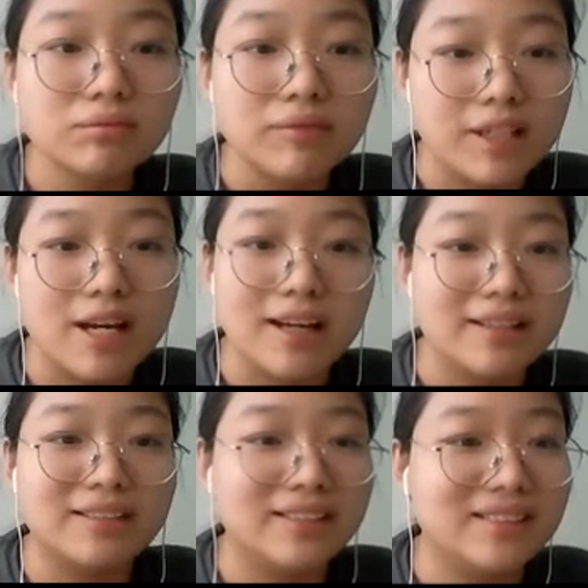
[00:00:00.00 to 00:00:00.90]
Yeah,
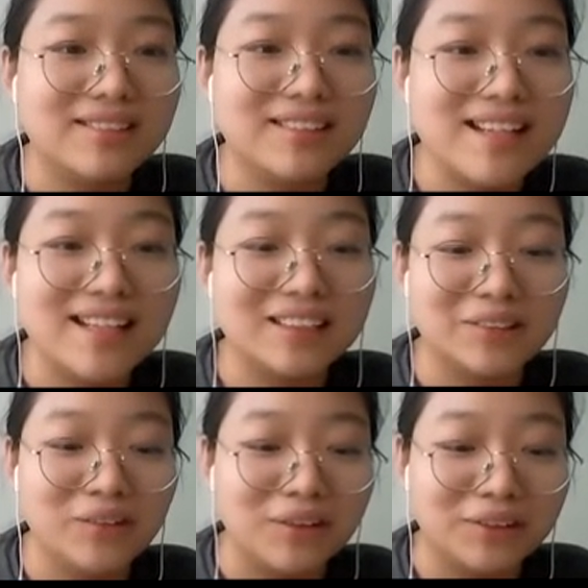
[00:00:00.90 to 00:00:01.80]
it
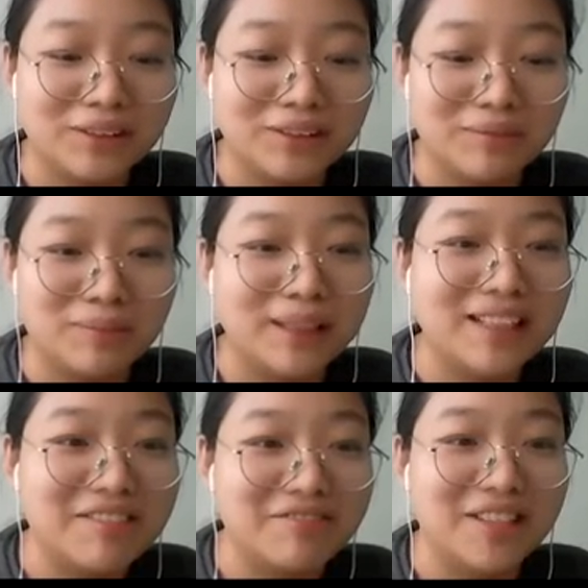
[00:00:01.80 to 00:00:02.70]
doesn't look pretty
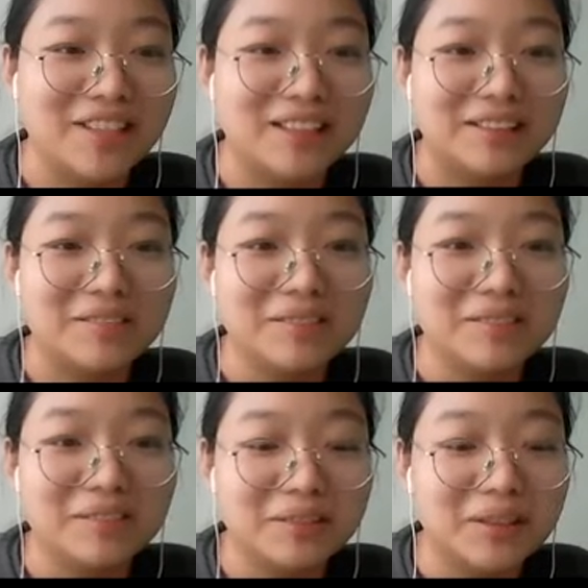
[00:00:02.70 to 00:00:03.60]
different,
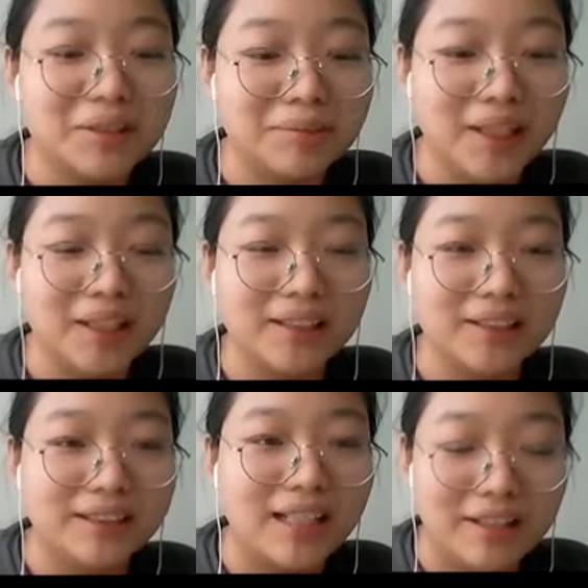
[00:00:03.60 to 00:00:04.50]
but
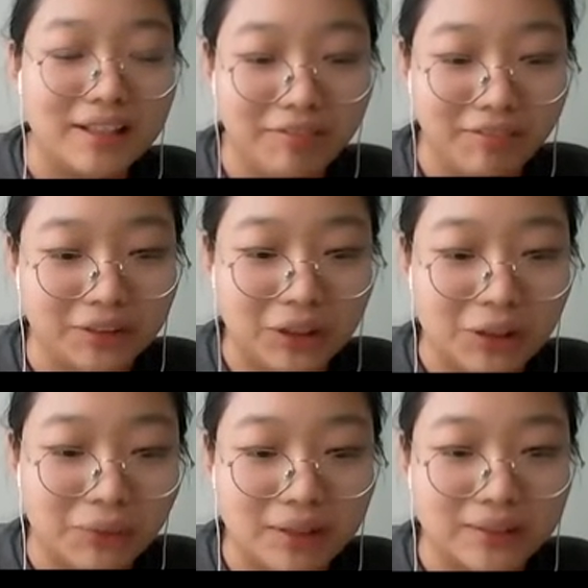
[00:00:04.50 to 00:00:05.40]
yeah, in the
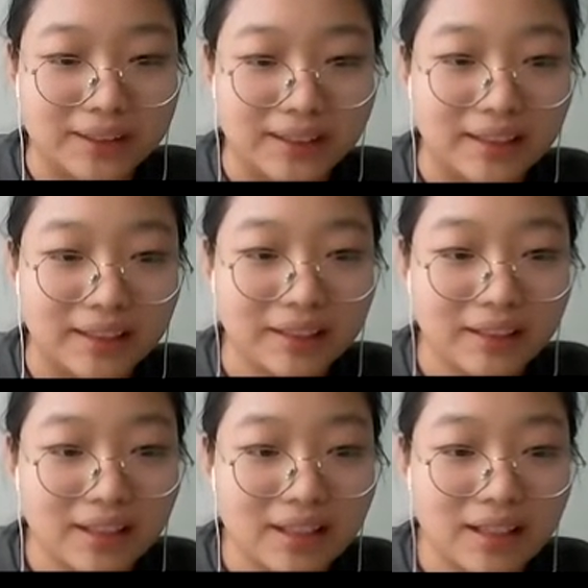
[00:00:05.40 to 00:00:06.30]
future we'll see.
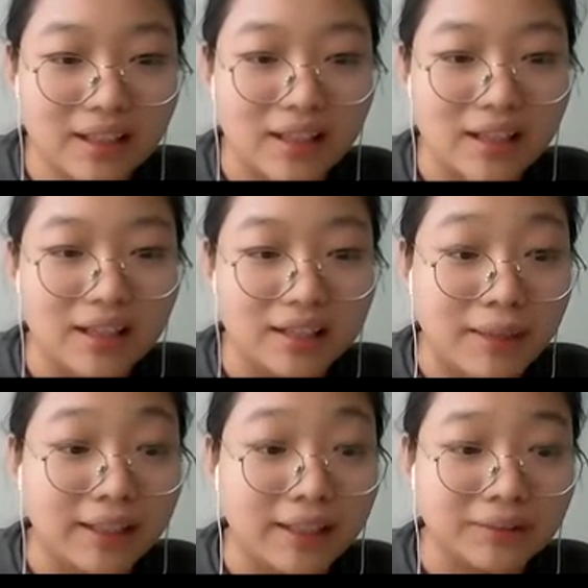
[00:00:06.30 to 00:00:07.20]

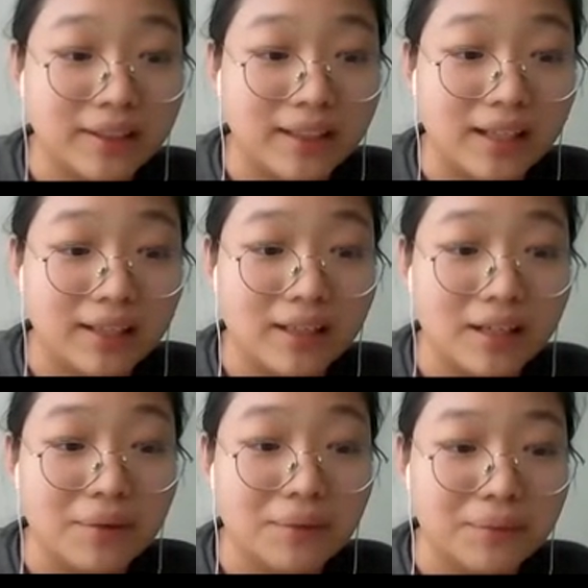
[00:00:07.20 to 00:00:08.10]
Especially like
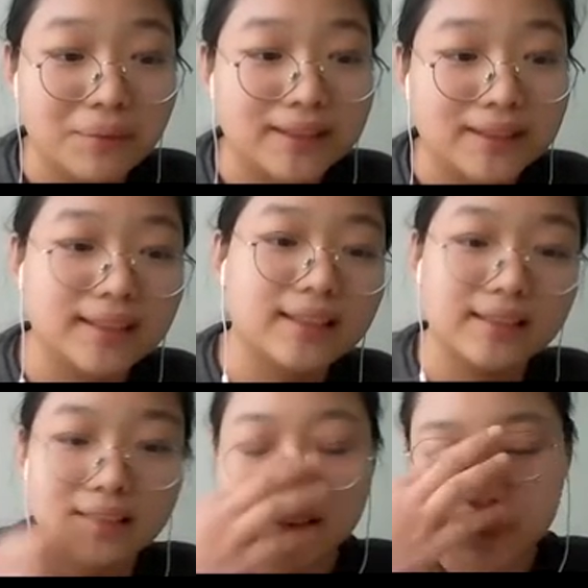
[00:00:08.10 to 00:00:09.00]
with
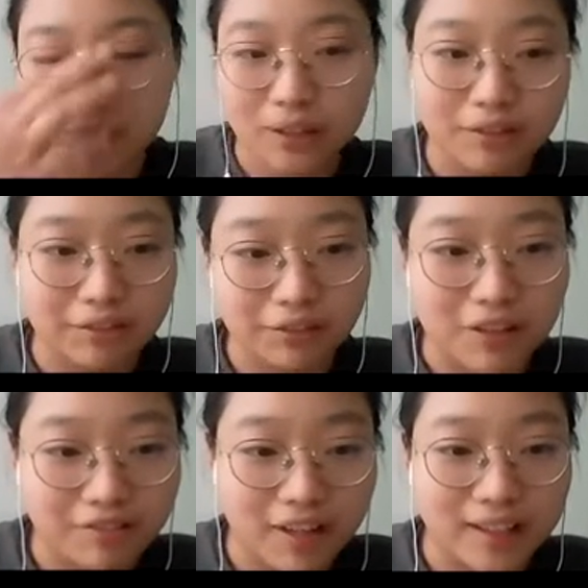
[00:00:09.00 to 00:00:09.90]
CSS,
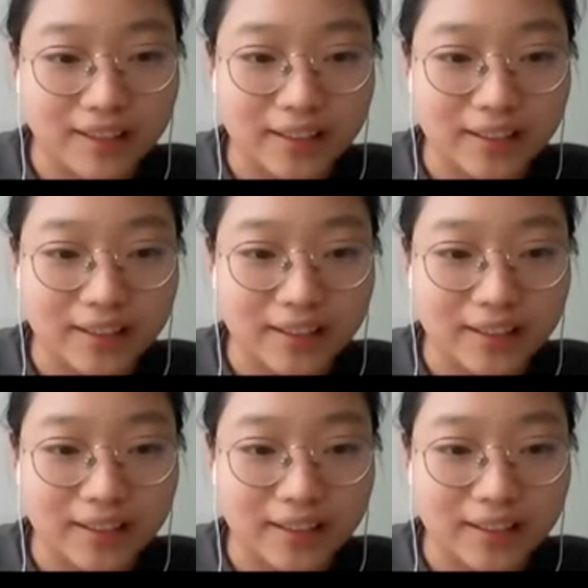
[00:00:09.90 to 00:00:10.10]
we'll find